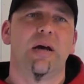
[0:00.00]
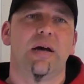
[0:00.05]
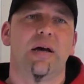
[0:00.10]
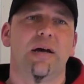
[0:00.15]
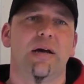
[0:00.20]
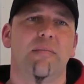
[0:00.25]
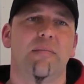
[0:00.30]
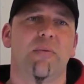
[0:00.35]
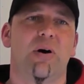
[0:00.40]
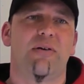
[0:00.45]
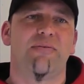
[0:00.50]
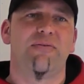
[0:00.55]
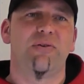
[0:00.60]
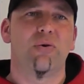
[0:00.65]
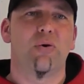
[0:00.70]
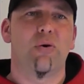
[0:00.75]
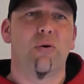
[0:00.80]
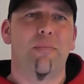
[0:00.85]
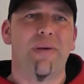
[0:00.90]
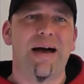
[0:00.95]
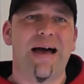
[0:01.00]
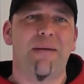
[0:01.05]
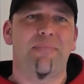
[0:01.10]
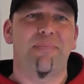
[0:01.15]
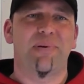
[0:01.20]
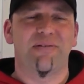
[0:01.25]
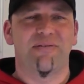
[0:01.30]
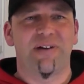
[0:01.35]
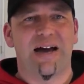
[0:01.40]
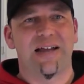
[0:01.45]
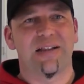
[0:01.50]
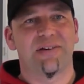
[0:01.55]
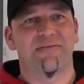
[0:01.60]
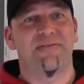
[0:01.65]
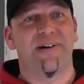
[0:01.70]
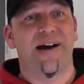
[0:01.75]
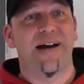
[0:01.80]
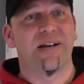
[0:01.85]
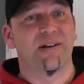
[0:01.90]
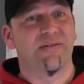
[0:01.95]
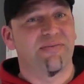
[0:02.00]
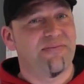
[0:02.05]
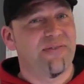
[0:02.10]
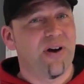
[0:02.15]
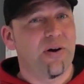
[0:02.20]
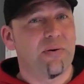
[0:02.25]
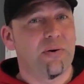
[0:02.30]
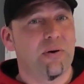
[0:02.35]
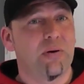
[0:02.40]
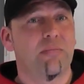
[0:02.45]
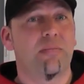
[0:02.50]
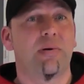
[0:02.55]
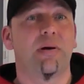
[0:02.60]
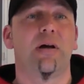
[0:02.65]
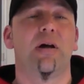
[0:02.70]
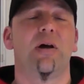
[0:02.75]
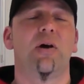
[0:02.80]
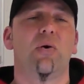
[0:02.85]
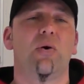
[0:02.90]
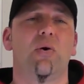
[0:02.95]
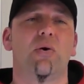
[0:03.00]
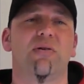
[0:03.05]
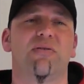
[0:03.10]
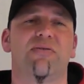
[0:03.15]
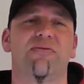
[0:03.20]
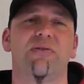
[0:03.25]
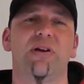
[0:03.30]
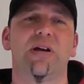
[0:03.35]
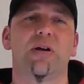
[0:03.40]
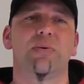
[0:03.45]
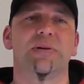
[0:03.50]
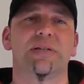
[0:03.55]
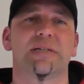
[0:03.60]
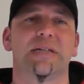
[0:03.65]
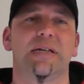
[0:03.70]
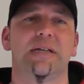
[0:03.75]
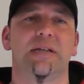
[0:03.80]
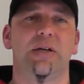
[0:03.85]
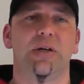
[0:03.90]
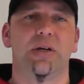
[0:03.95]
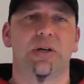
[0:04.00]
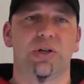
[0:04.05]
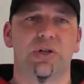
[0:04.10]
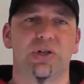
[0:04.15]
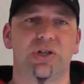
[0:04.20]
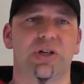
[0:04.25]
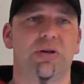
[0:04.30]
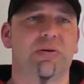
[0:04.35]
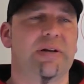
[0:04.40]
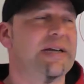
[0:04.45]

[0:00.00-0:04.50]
of your map and either find a phone number or a frequency that you can tune